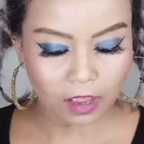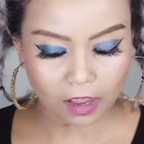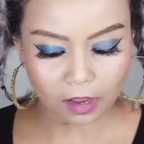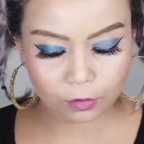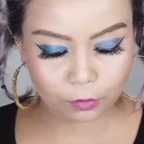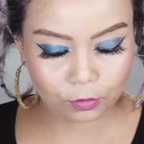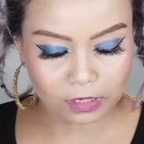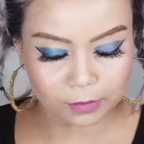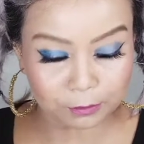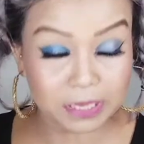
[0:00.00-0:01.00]
how
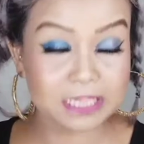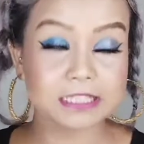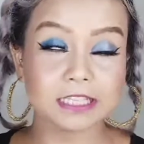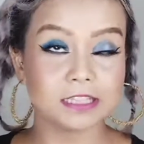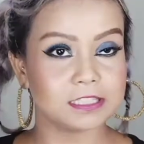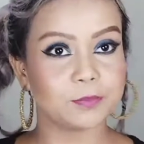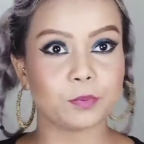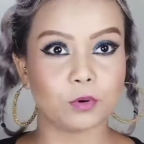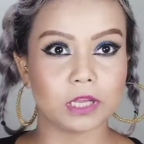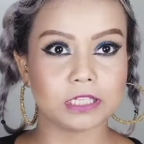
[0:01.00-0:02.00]
amazing this
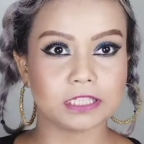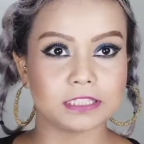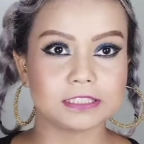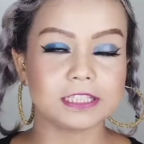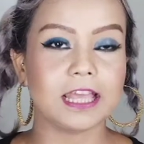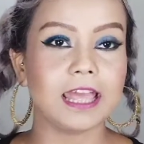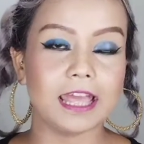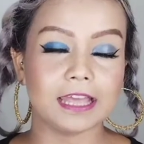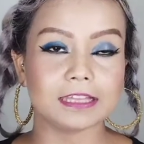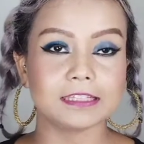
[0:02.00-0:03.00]
product is,
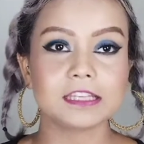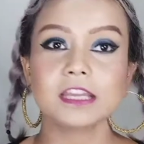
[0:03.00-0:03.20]
and